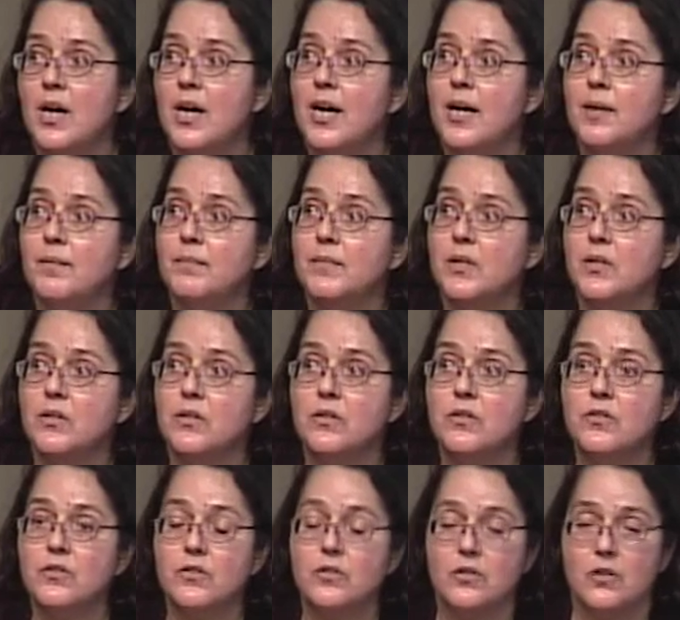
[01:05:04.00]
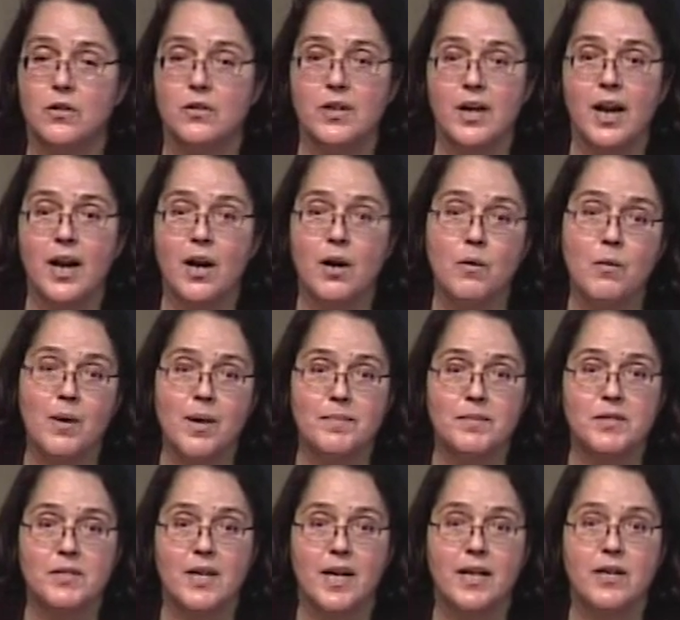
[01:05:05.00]
um, go to our
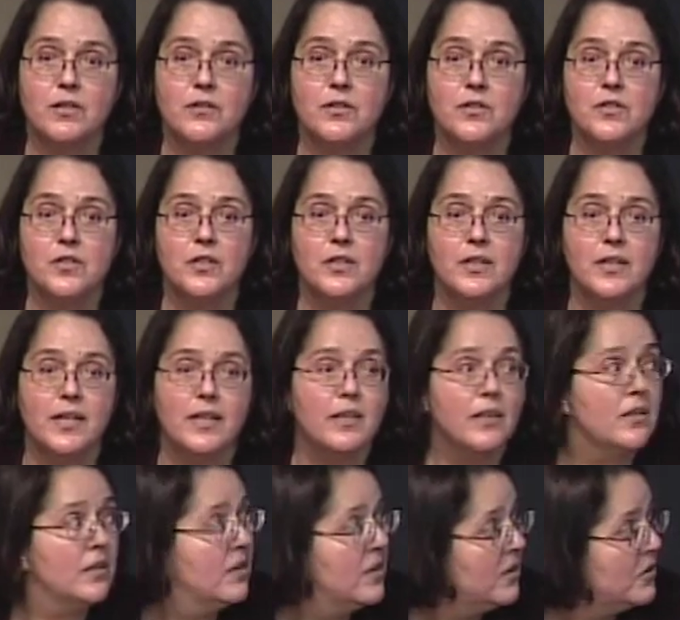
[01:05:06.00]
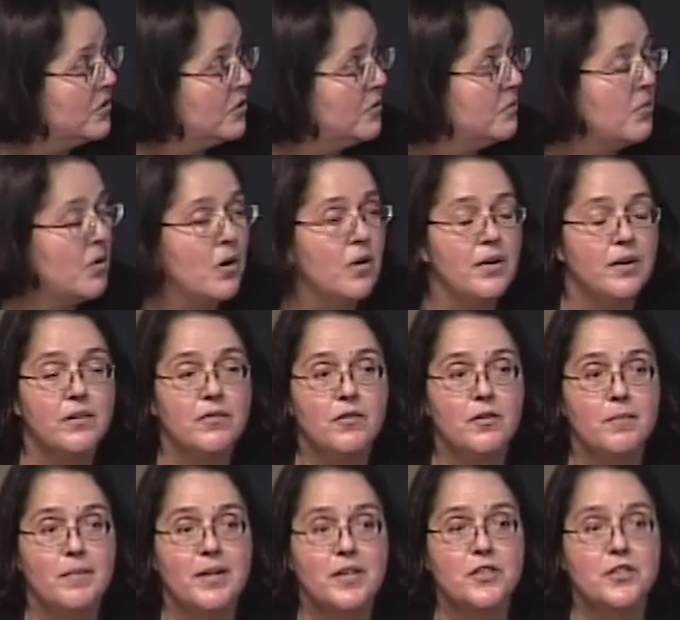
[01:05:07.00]
website. There's a link to more
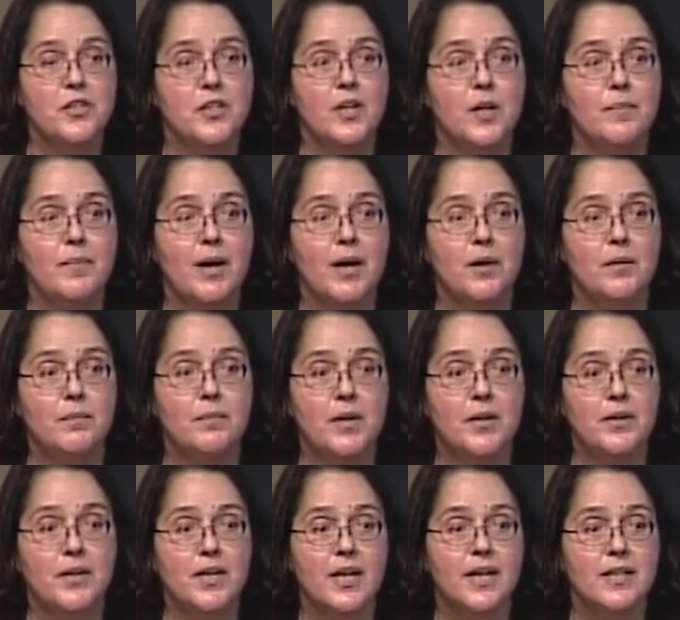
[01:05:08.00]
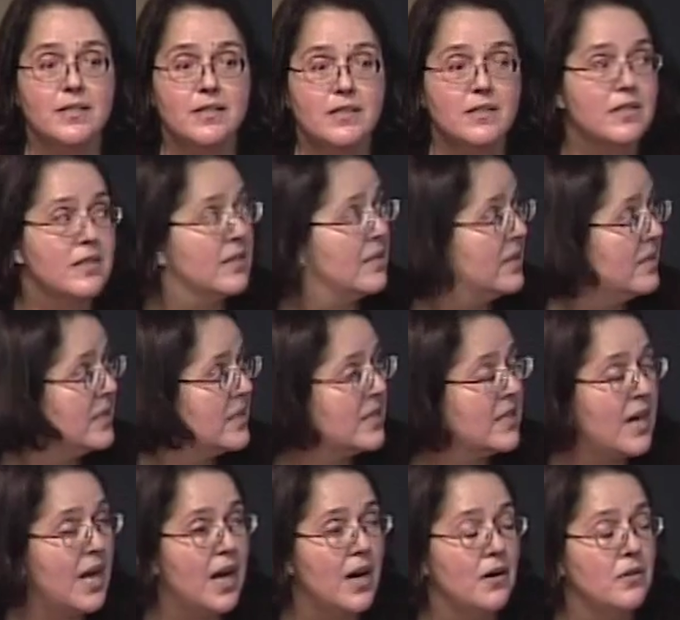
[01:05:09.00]
information about Marianne's
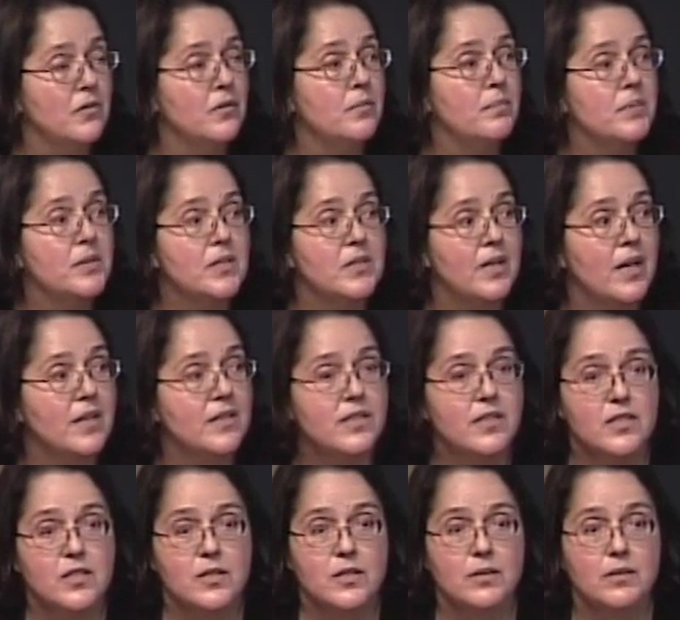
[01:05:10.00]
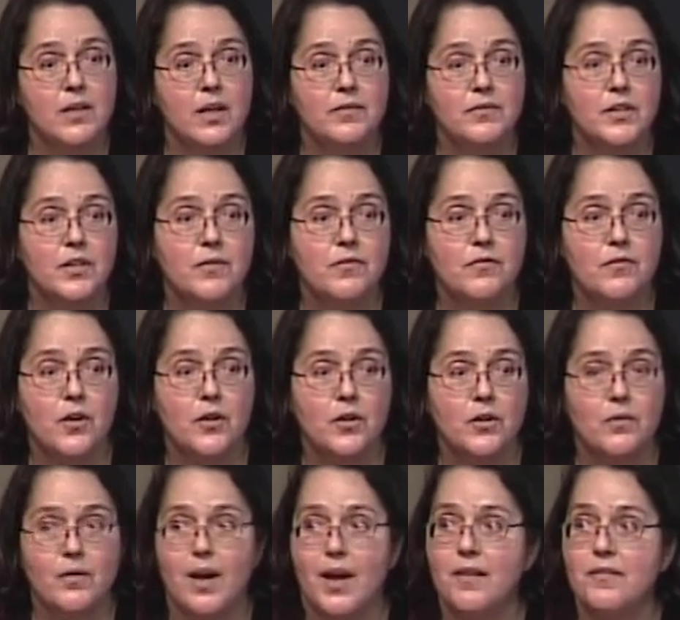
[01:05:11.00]
town, besides this lovely
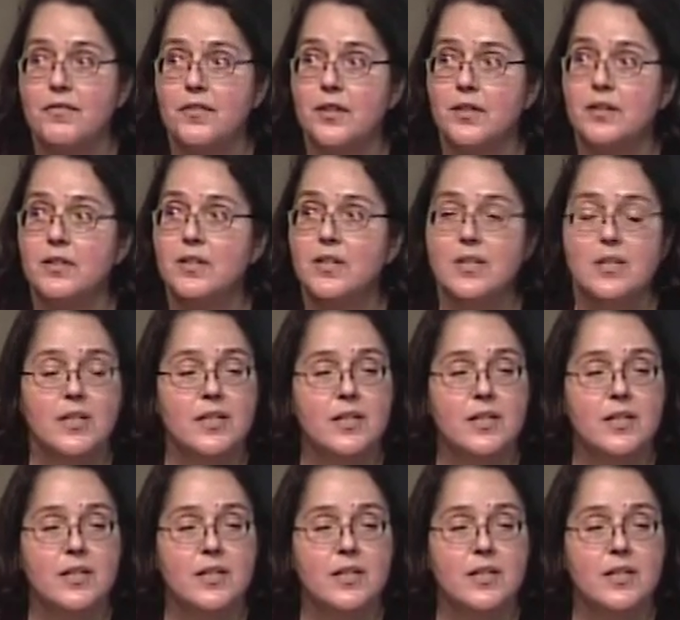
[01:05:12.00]
photograph that